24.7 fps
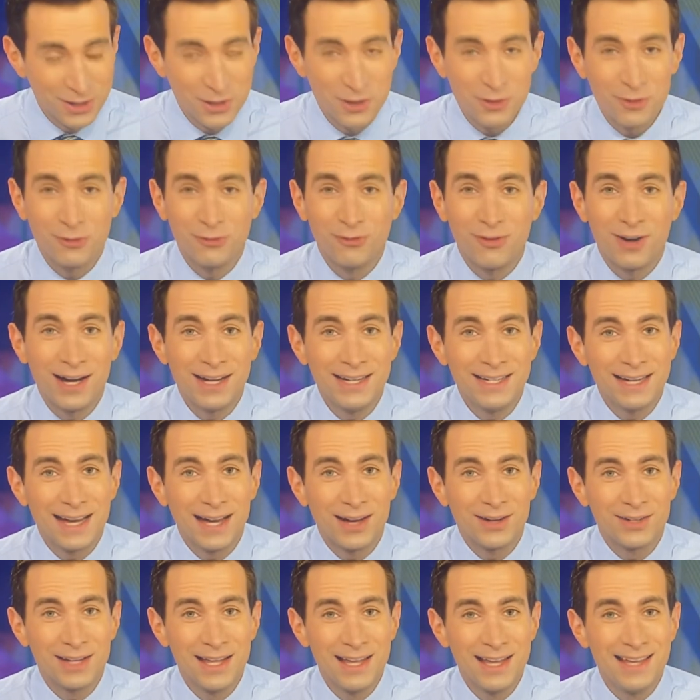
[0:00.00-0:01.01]
you'll find
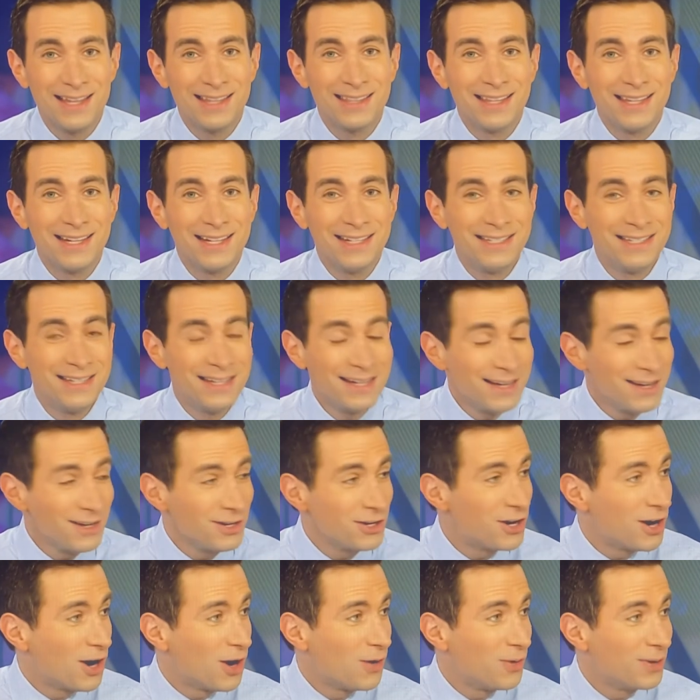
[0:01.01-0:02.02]
out that it
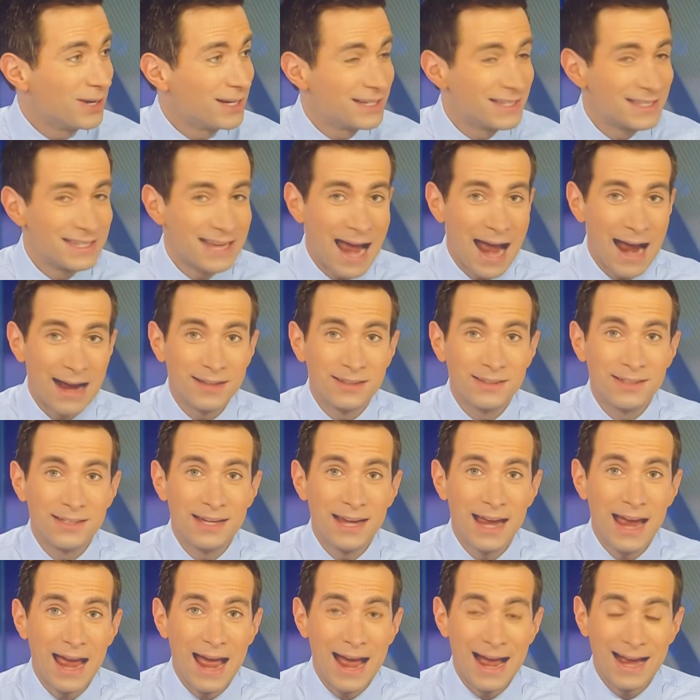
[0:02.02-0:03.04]
didn't go
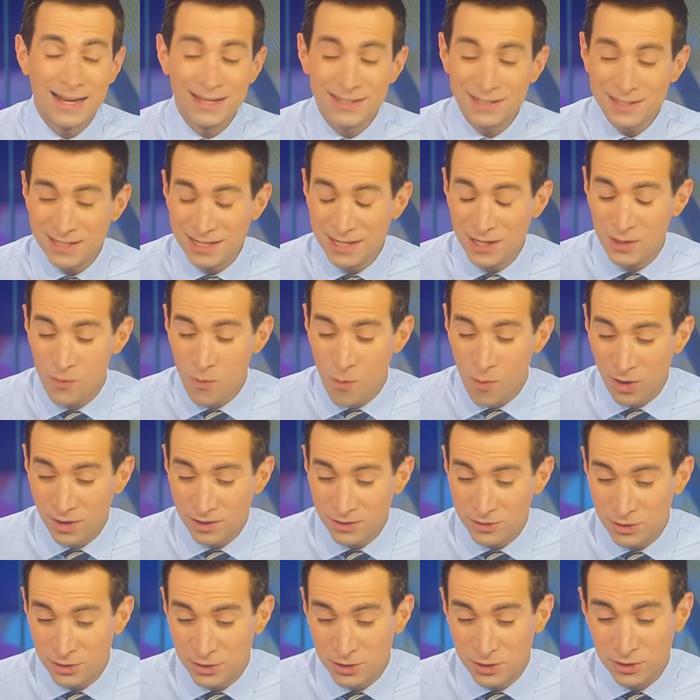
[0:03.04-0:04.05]
exactly as he
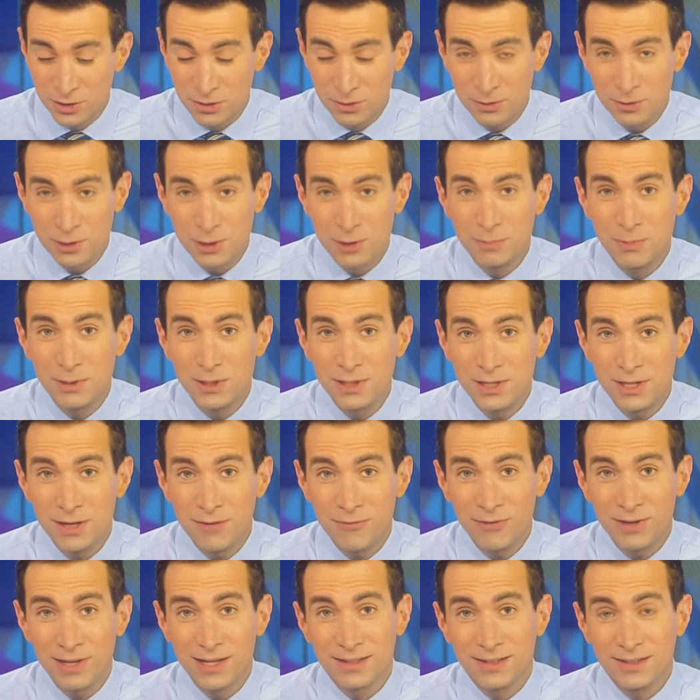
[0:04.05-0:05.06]
wanted to,
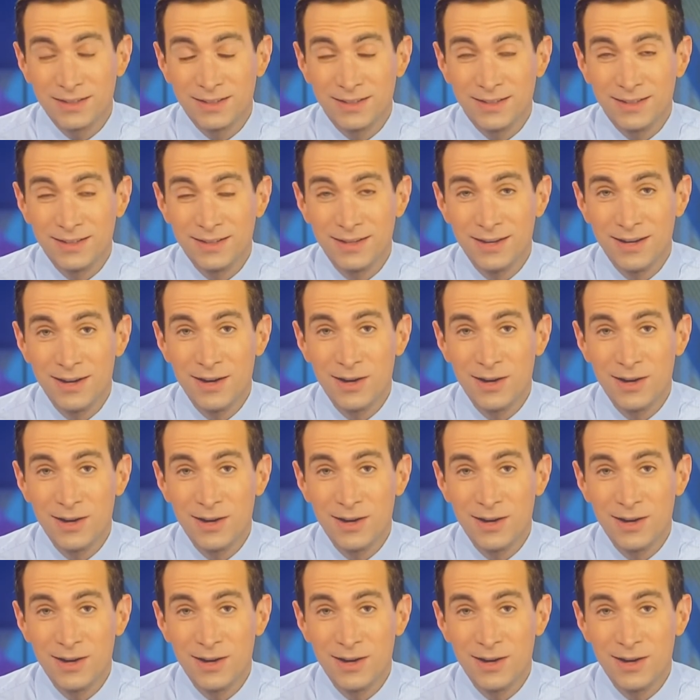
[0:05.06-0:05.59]
specifically